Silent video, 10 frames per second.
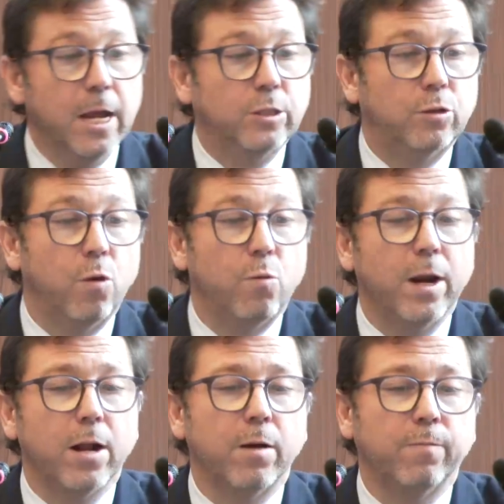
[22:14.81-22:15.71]
So
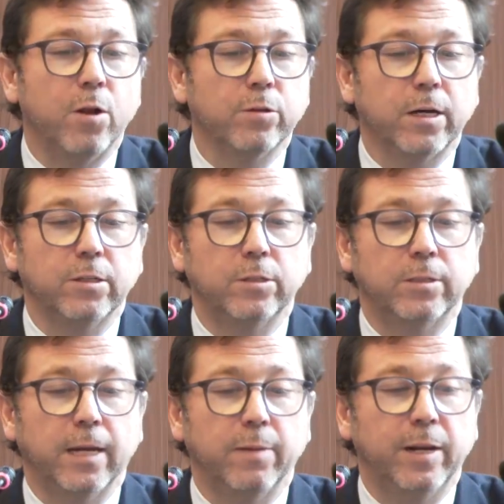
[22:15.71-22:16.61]
what are voluntary
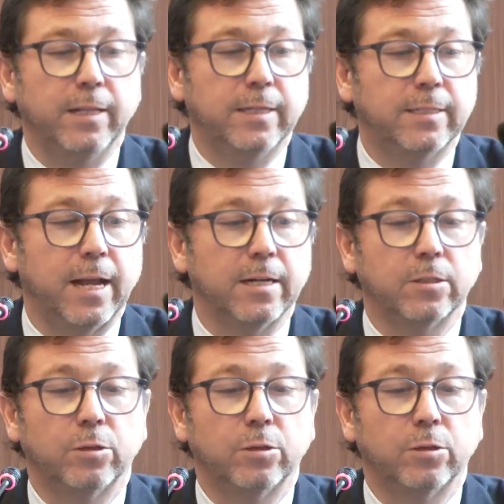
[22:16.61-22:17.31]
sustainability standards?